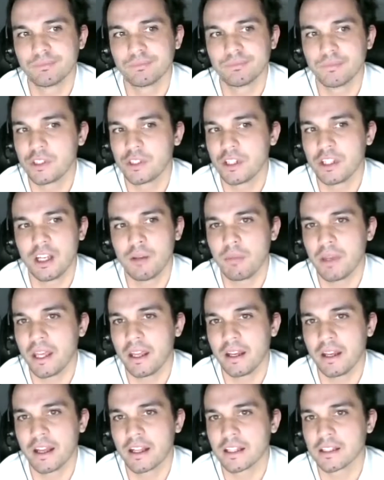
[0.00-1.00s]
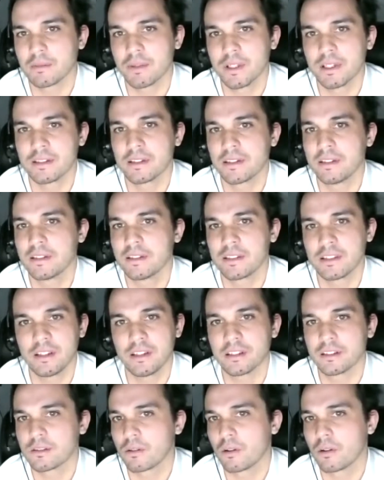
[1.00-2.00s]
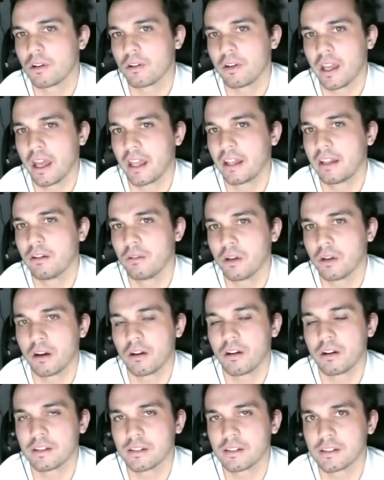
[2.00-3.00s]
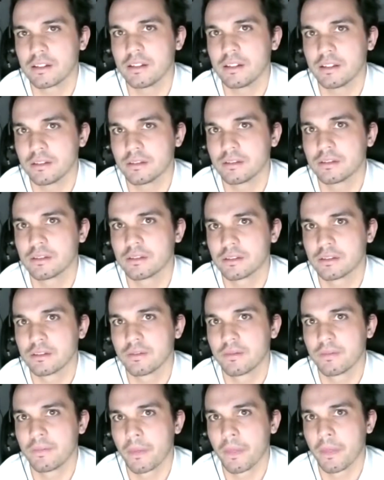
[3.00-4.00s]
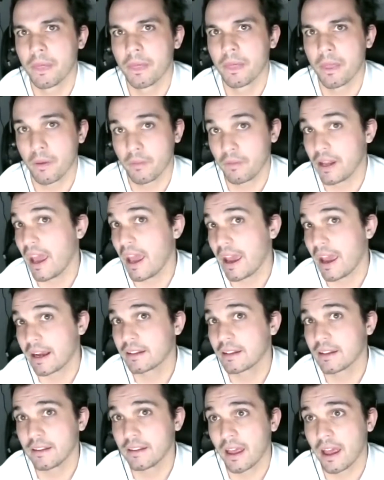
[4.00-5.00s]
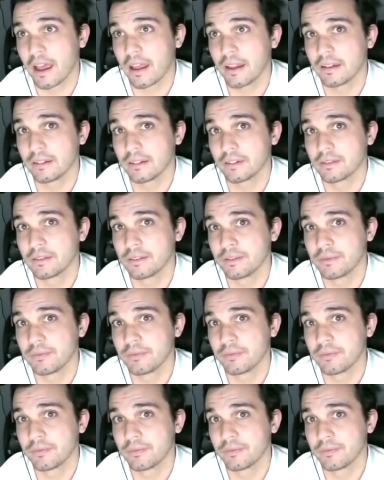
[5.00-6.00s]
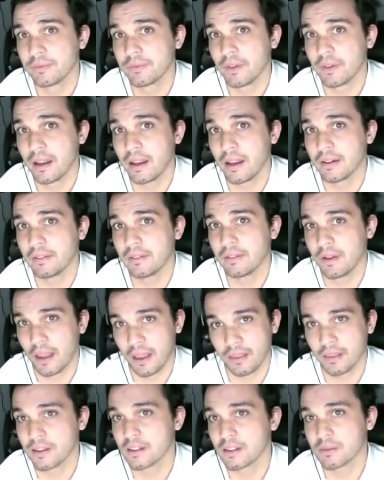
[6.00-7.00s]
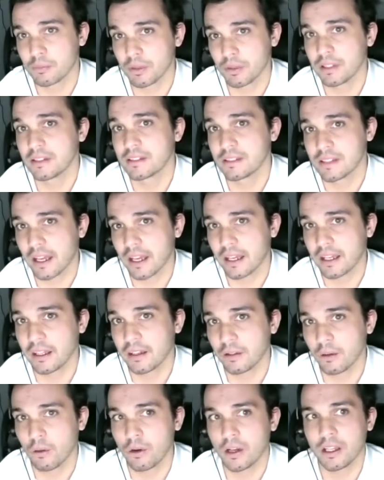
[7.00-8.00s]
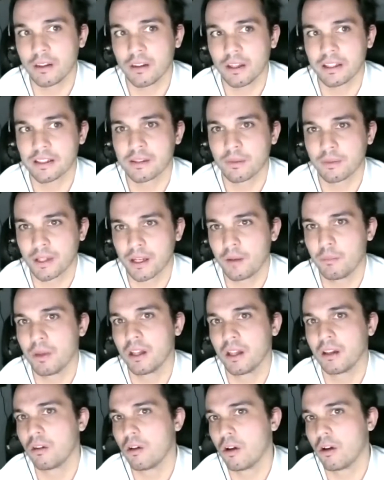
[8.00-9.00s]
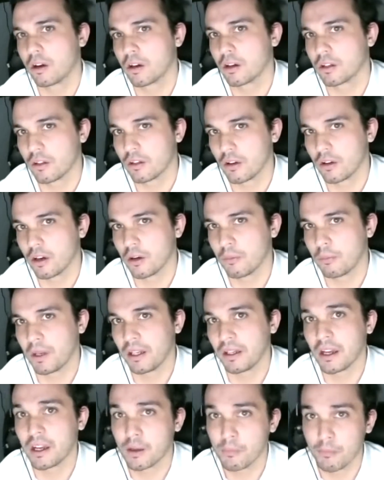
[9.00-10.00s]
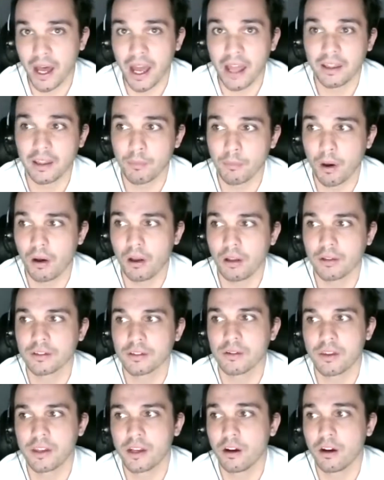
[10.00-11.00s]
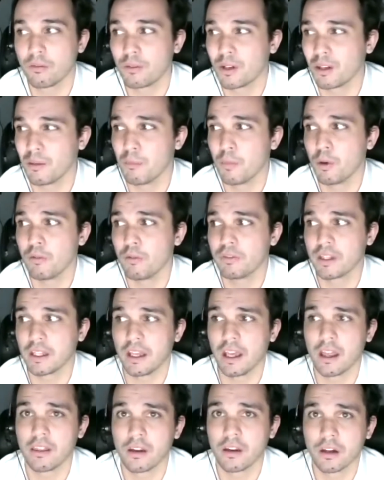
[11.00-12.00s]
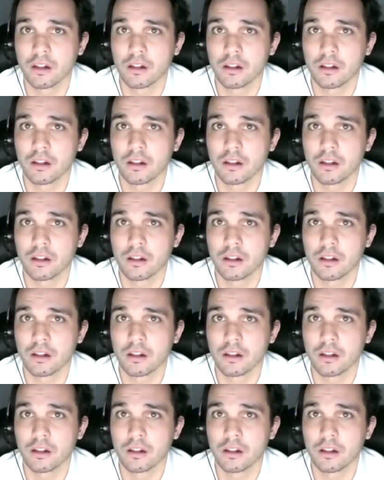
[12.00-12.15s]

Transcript: GDP announcements and see historically how do currencies react to that, right? In the split second, or you could look at something a bit longer term and you could combine them all so they don't really move together.